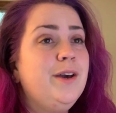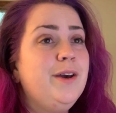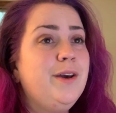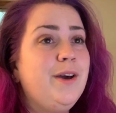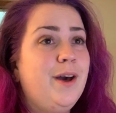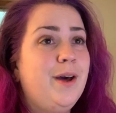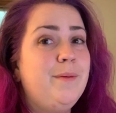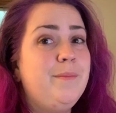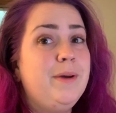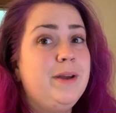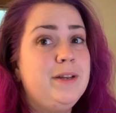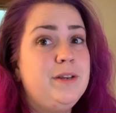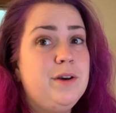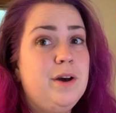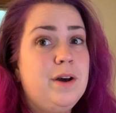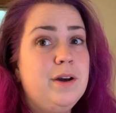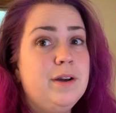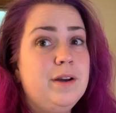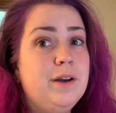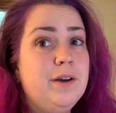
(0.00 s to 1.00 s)
God, my
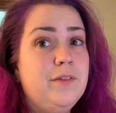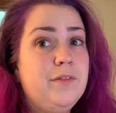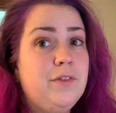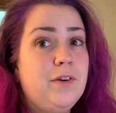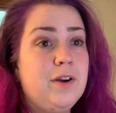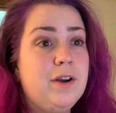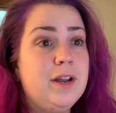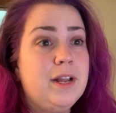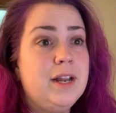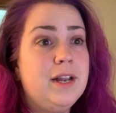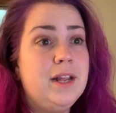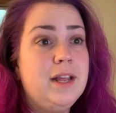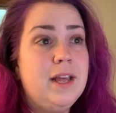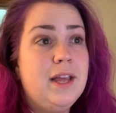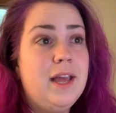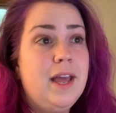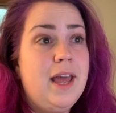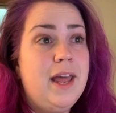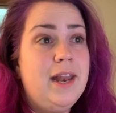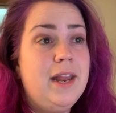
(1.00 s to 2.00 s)
dog farted,
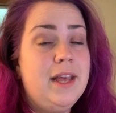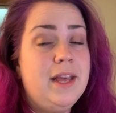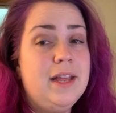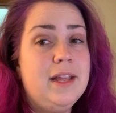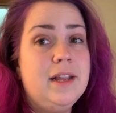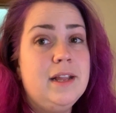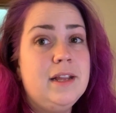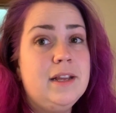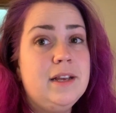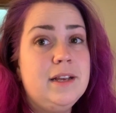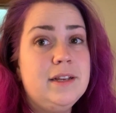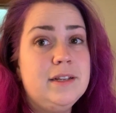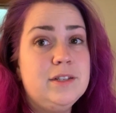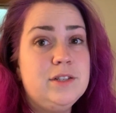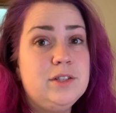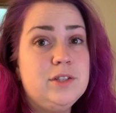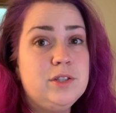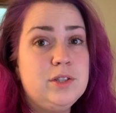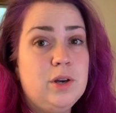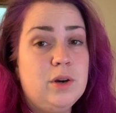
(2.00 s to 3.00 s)
and it is
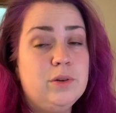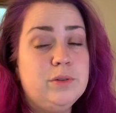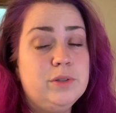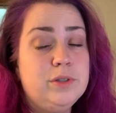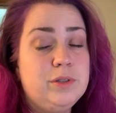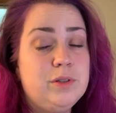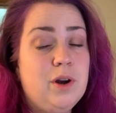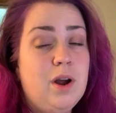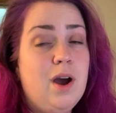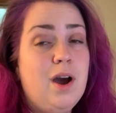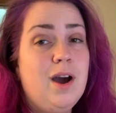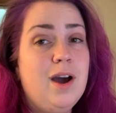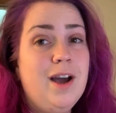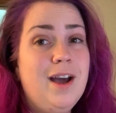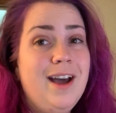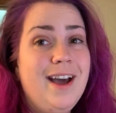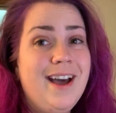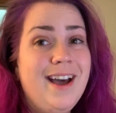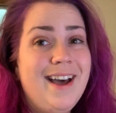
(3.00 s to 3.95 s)
so strong.